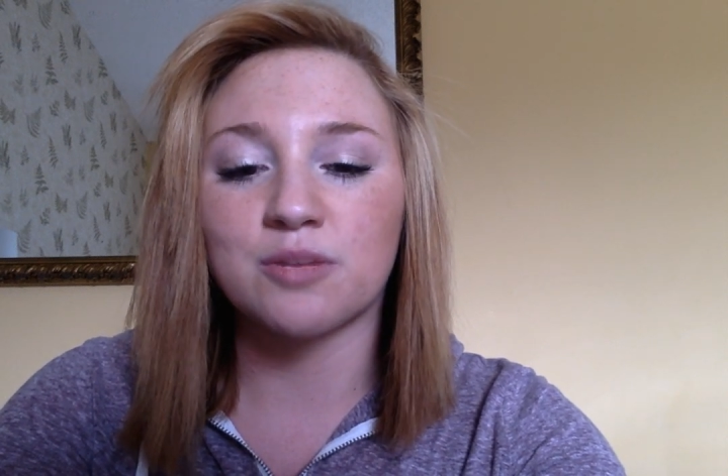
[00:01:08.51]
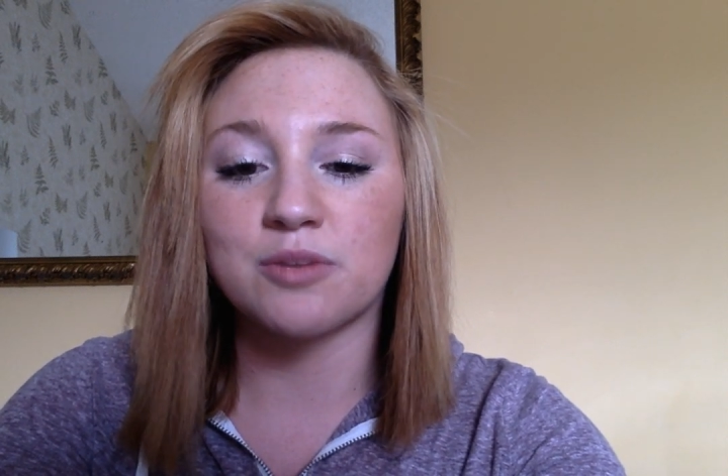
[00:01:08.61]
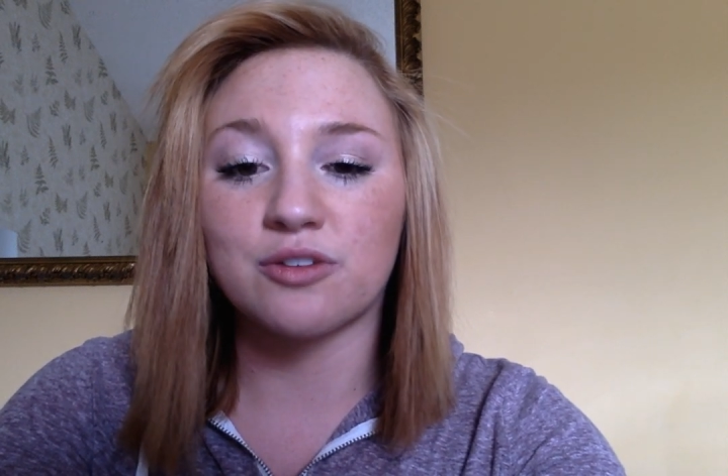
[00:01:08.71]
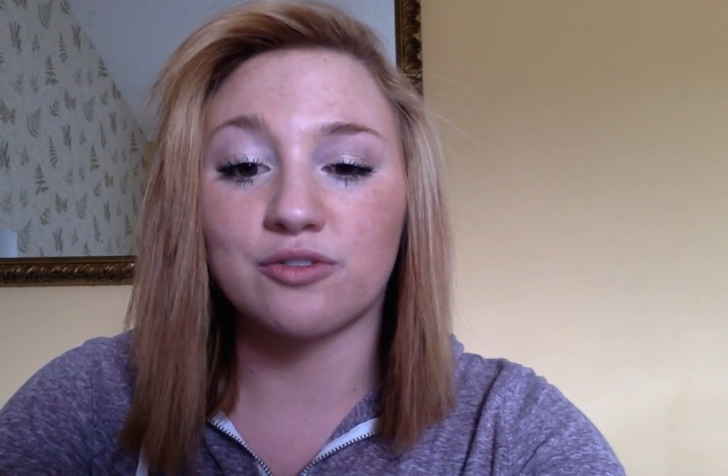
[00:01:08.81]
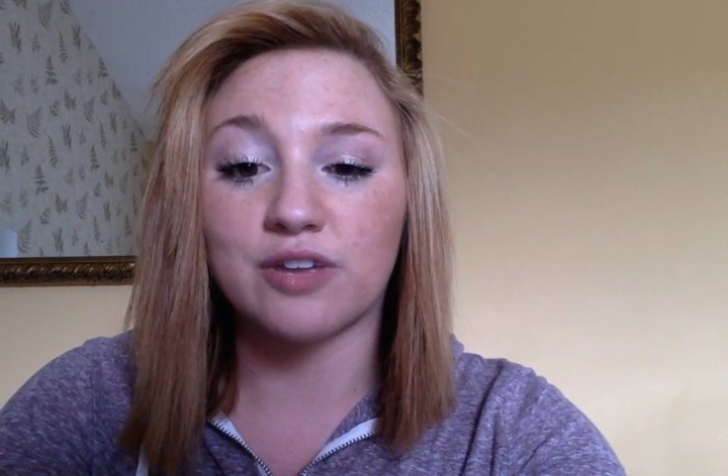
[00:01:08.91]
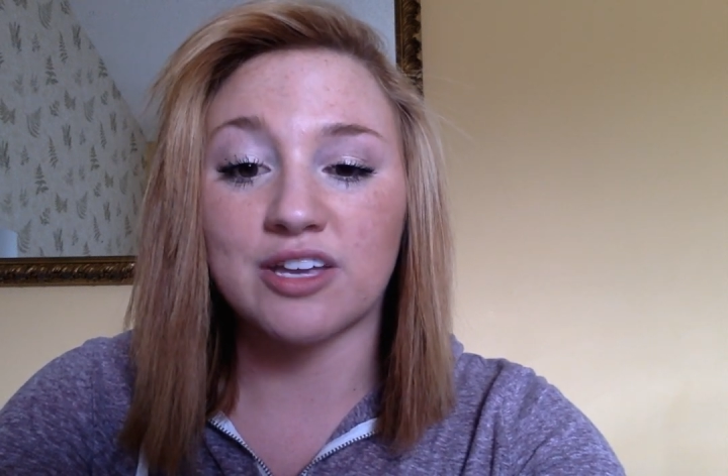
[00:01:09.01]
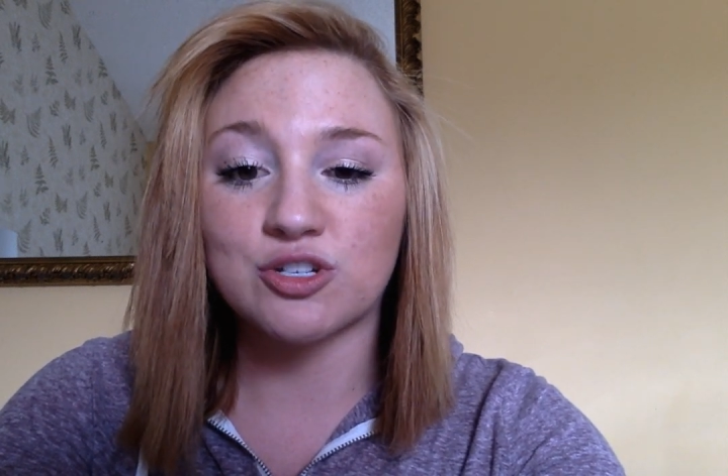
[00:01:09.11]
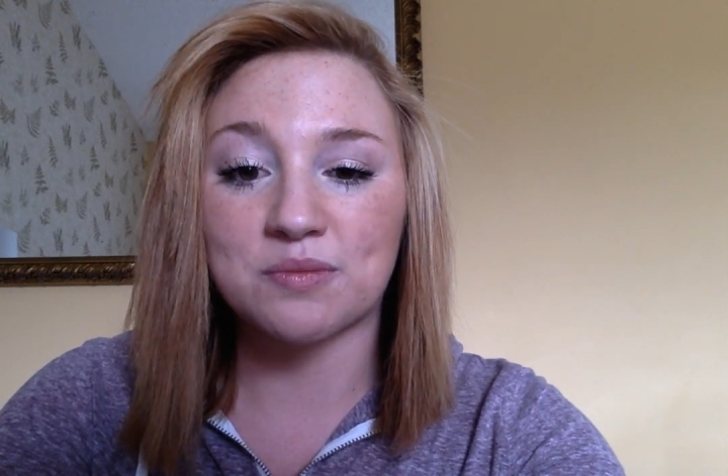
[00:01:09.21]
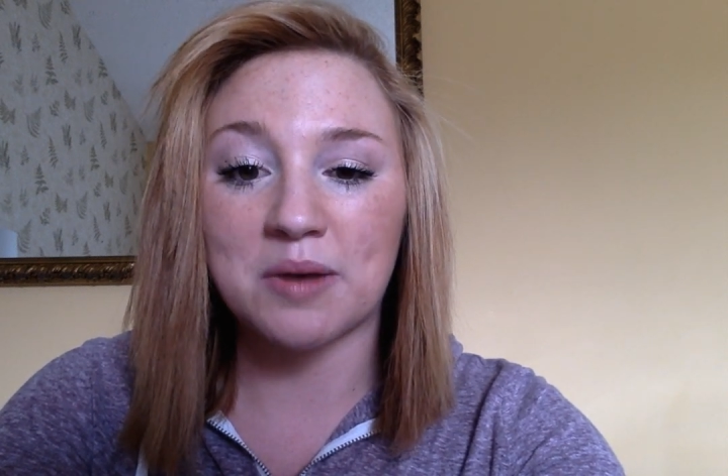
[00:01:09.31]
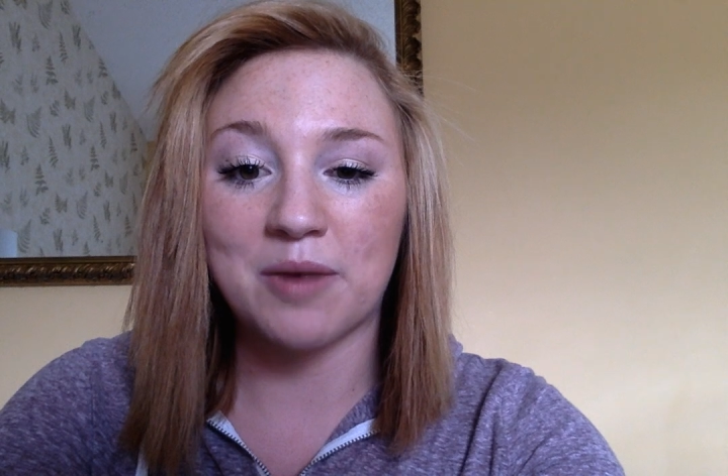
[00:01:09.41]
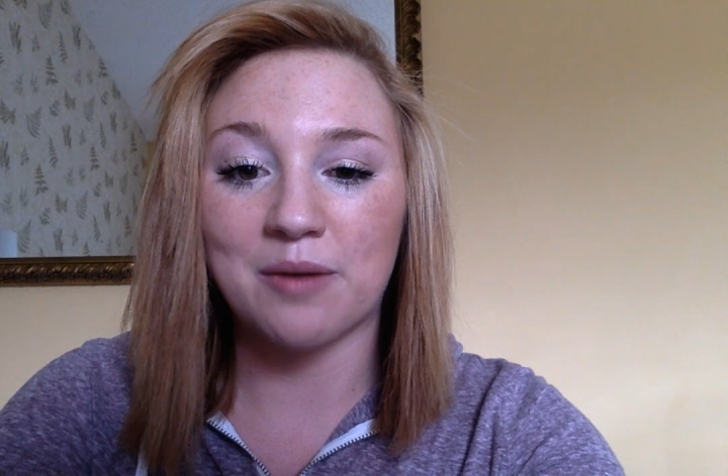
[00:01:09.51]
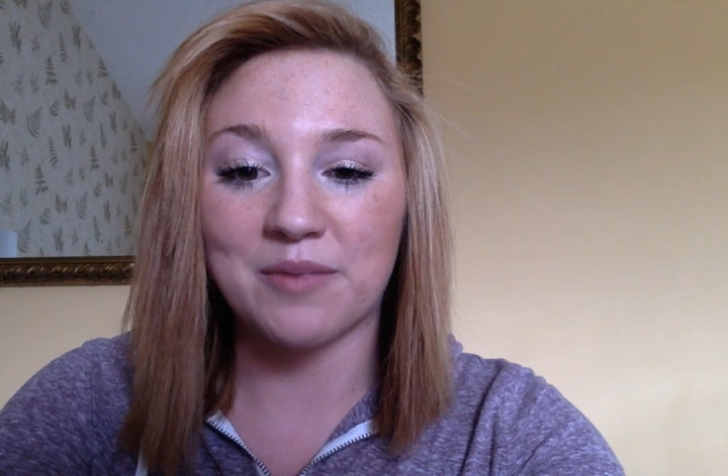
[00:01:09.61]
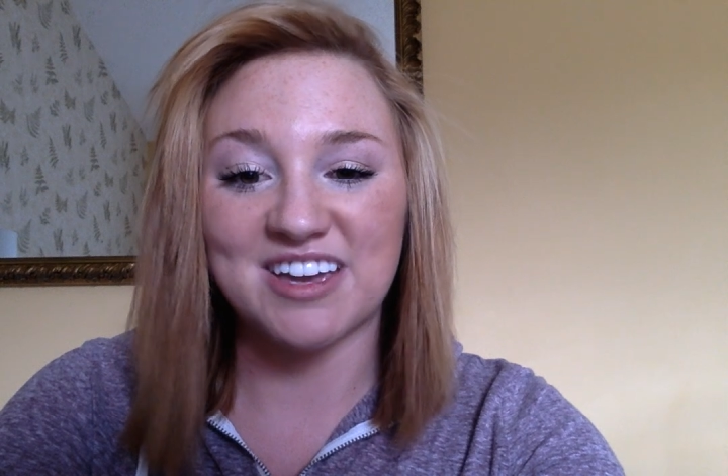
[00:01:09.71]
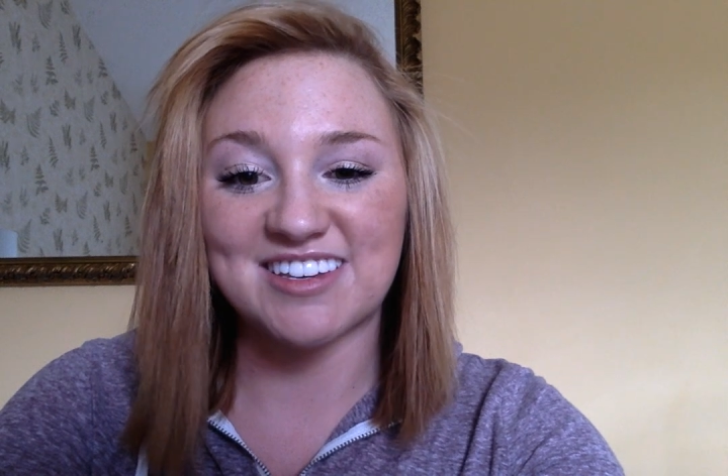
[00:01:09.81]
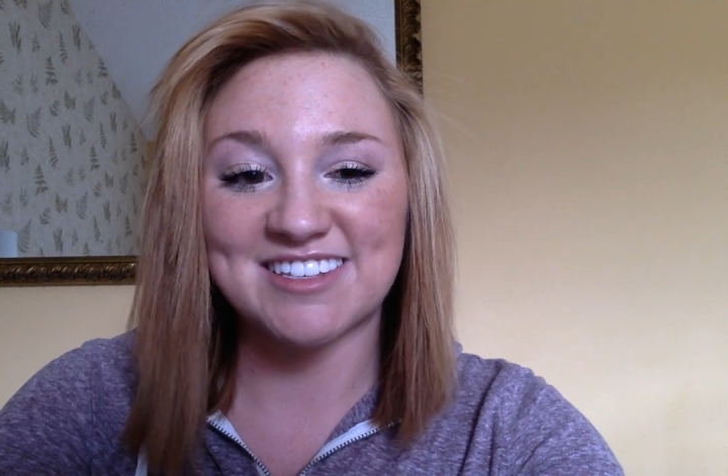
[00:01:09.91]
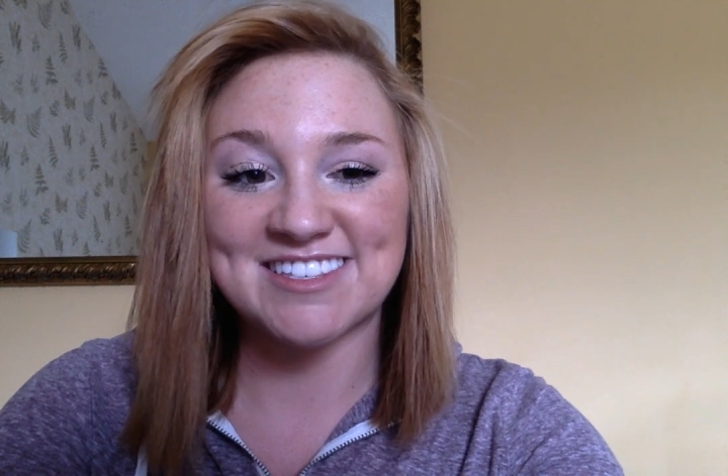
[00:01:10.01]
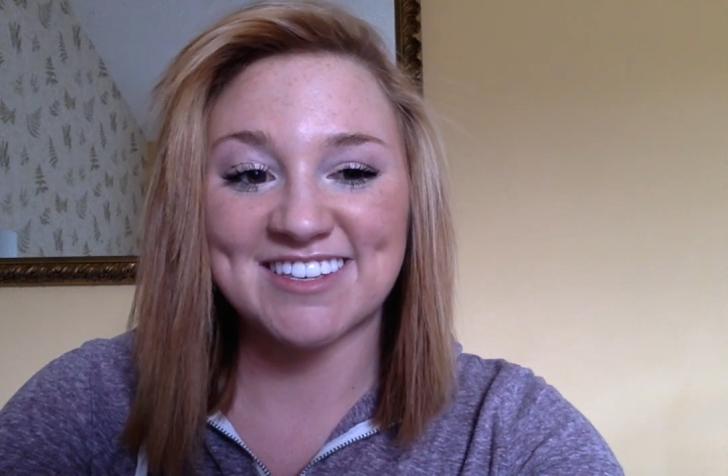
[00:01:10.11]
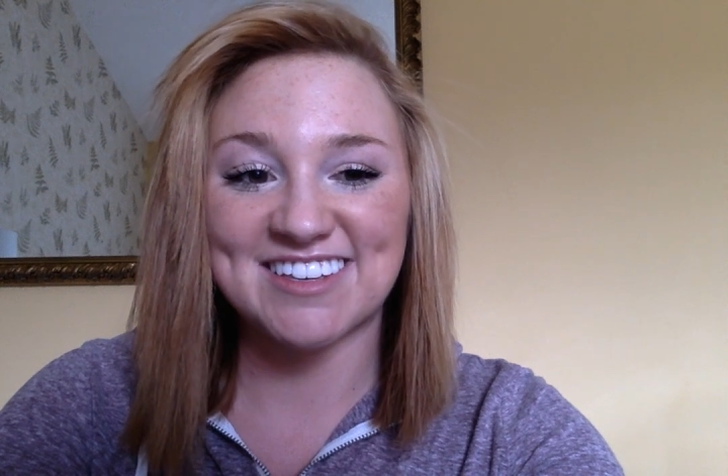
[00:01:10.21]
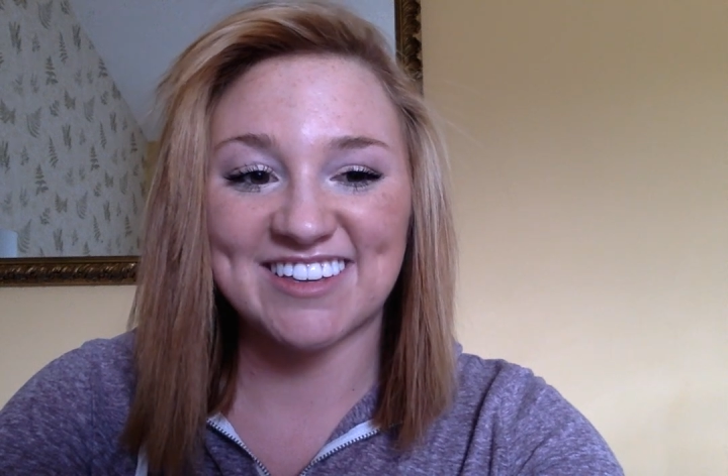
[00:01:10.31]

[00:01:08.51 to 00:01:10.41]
beautiful angel my mom makes.